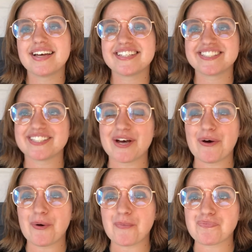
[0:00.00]

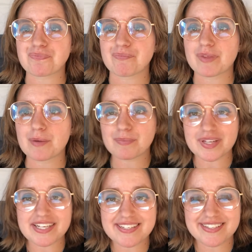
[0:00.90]
So
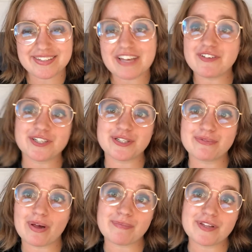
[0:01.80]
please, if you're new,
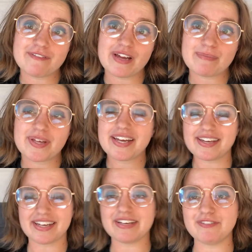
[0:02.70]
welcome to the family.
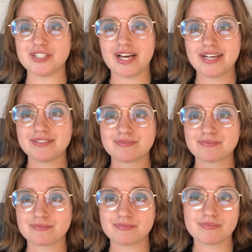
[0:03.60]
If you're not,
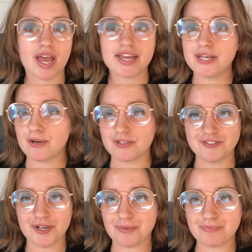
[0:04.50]
you know the drill.